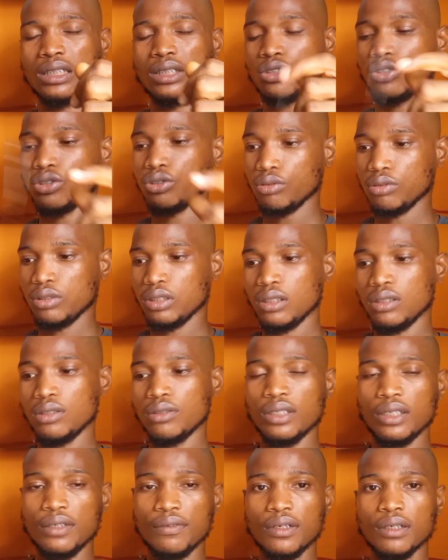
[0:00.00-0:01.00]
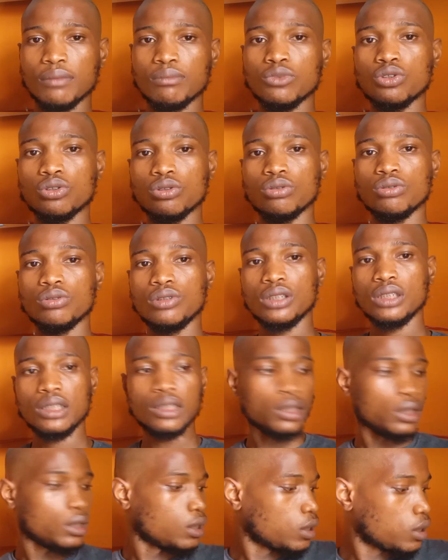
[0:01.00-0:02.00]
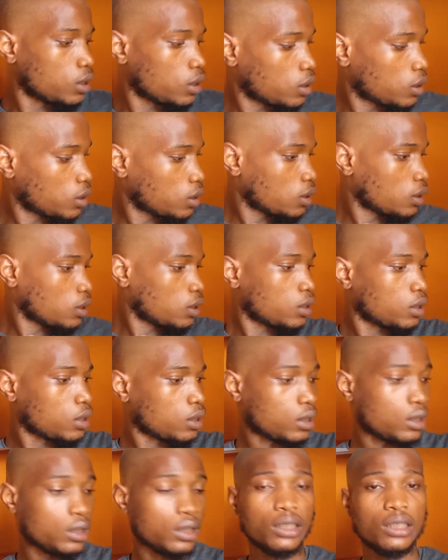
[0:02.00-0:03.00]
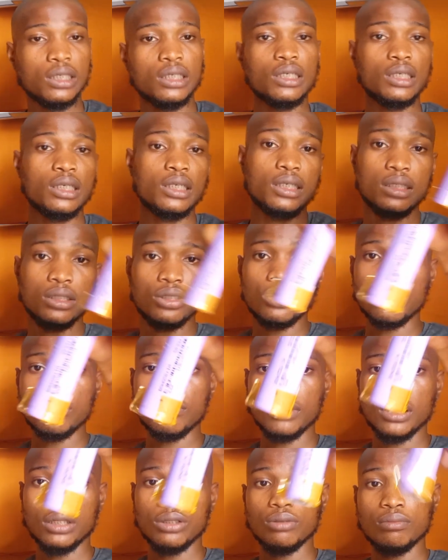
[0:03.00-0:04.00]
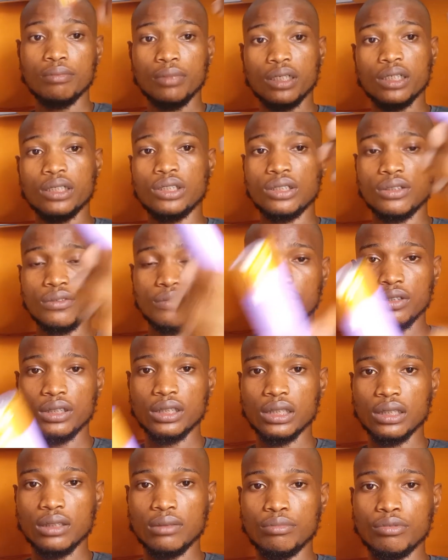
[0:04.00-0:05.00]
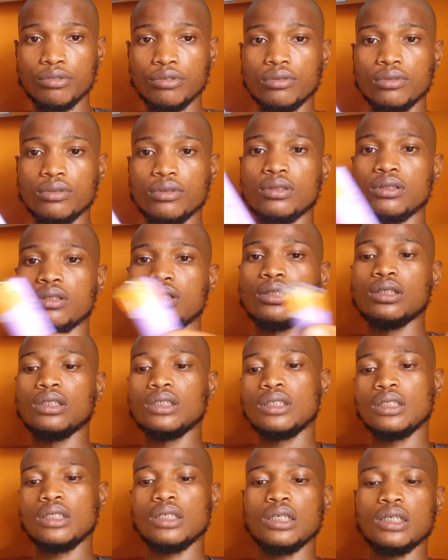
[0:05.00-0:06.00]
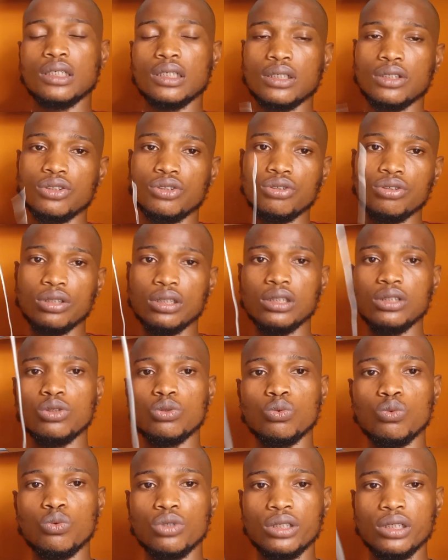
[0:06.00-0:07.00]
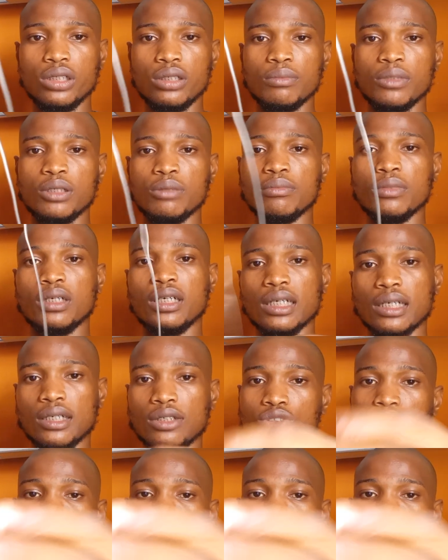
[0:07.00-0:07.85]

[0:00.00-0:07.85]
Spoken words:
So now if I'm soldering a lithium ion battery, for example, I can use this 1 mm, I can use